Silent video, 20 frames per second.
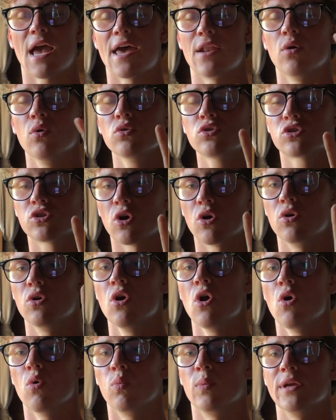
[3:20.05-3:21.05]
And also,
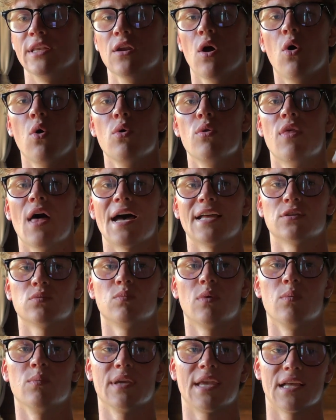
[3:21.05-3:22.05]
we know that
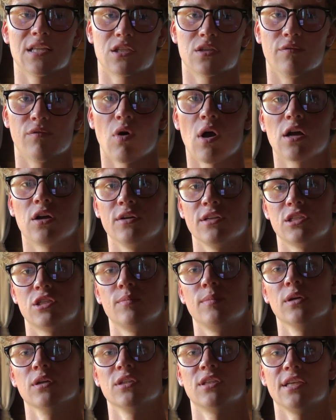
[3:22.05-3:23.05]
when we get cervical
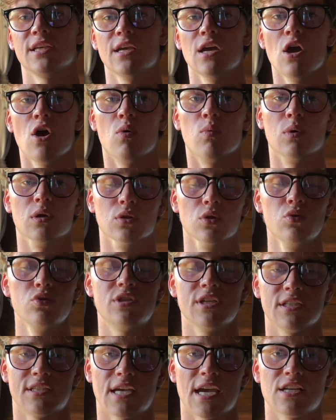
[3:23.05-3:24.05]
instability, we're
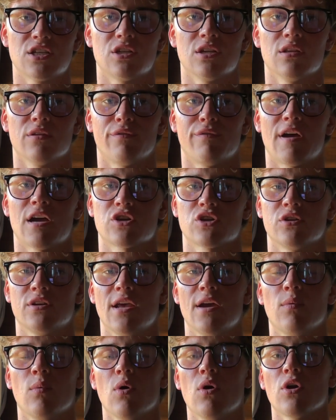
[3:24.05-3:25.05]
losing tension in the fascia
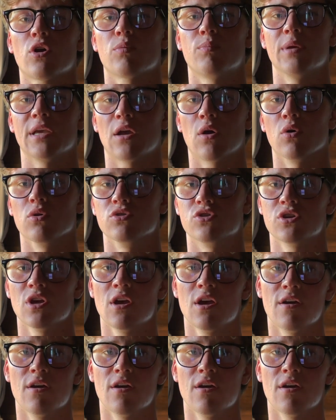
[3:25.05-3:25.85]
network, because